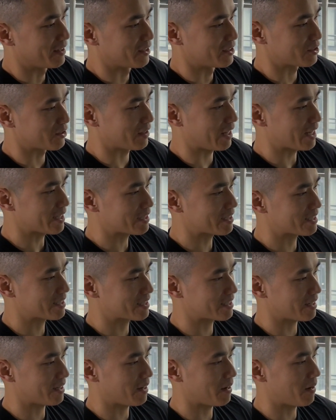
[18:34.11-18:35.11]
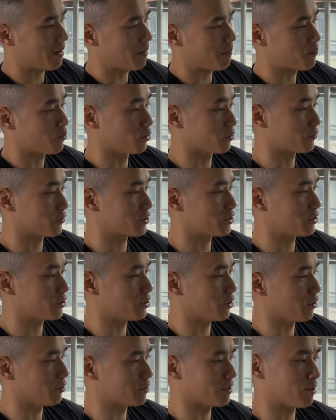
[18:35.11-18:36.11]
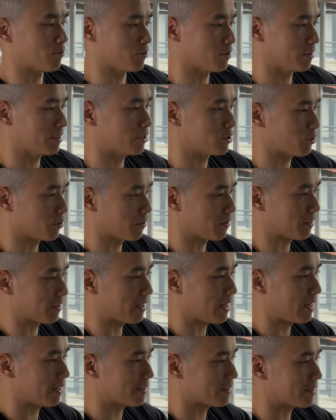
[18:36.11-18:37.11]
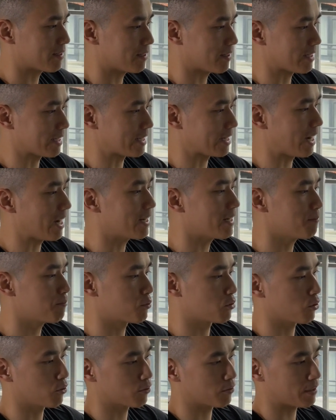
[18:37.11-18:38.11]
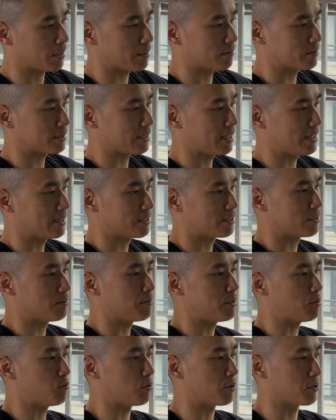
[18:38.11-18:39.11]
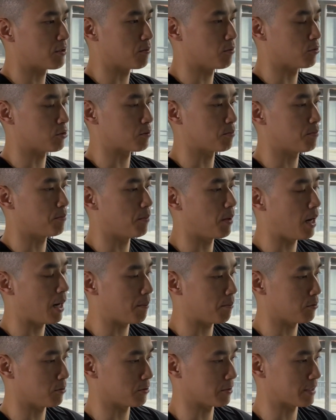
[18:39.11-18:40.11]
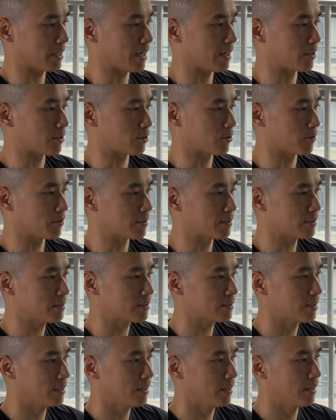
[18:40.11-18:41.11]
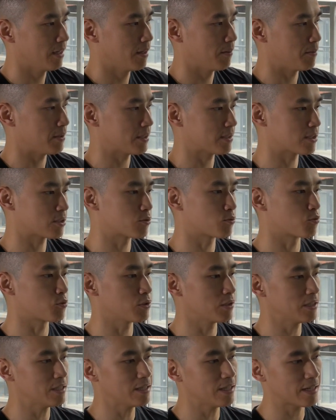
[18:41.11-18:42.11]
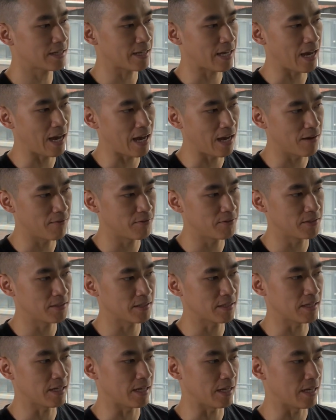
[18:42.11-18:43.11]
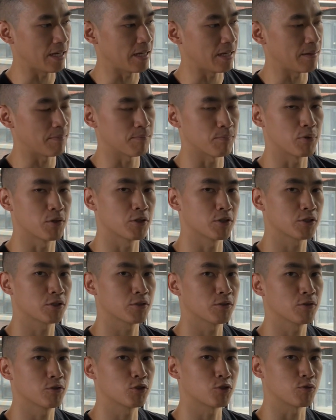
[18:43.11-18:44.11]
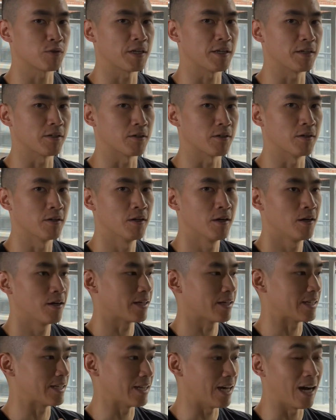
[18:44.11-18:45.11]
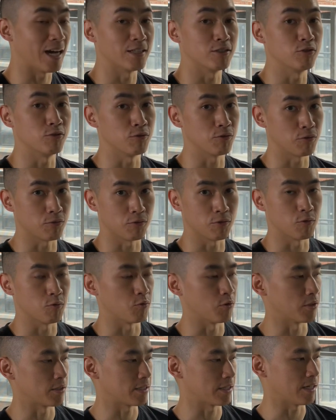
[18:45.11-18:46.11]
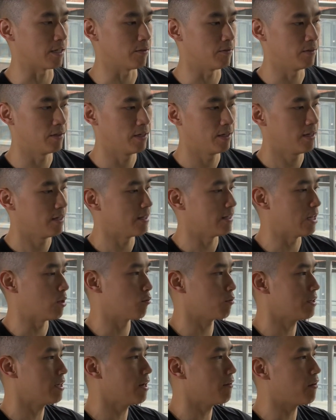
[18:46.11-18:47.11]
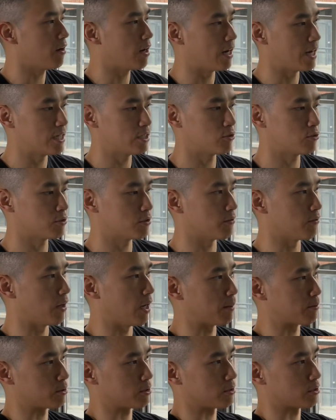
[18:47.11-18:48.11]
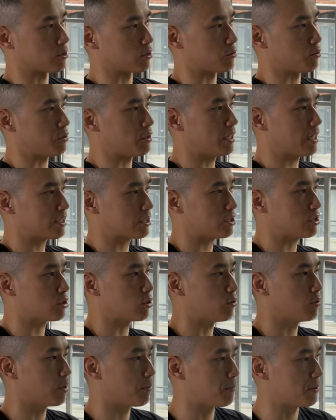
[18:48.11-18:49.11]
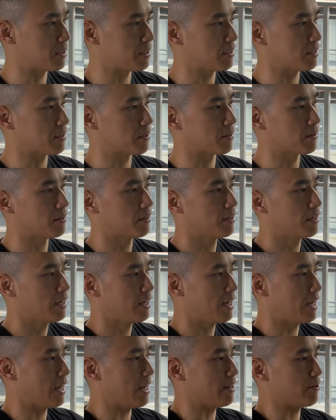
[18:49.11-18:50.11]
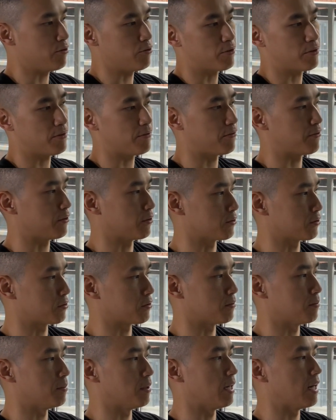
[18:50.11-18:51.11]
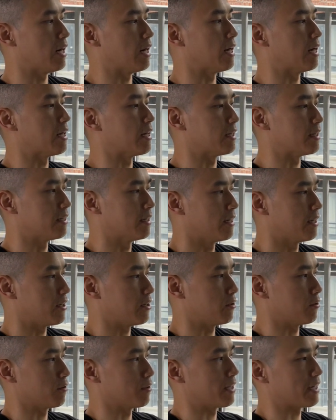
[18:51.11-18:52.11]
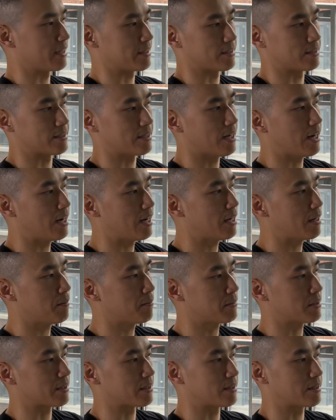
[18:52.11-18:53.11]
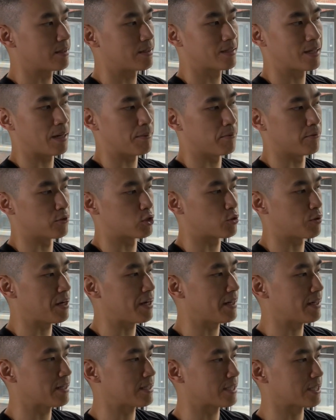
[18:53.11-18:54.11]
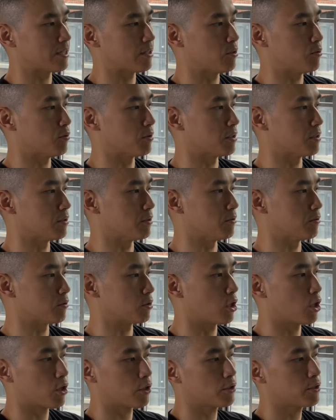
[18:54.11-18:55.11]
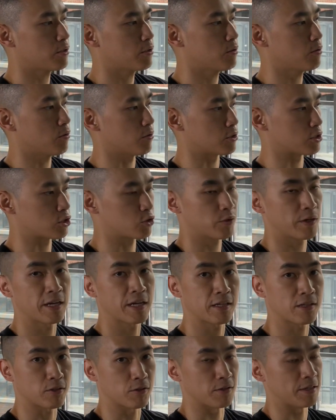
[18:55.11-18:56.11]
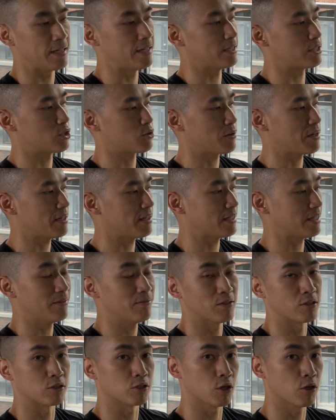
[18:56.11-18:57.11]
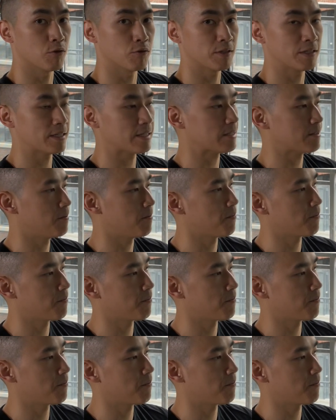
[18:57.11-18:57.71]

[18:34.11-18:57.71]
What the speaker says: So that's pros versus Joes. I really enjoy that. Guided programs tends to be one of the most popular categories because it's really like having a personal trainer guide you through a workout. Now we have hundreds of options. So you can actually go up here and you can filter by, length of time, the type of training, say you want to do cardio or strength or HIIT training, even toning,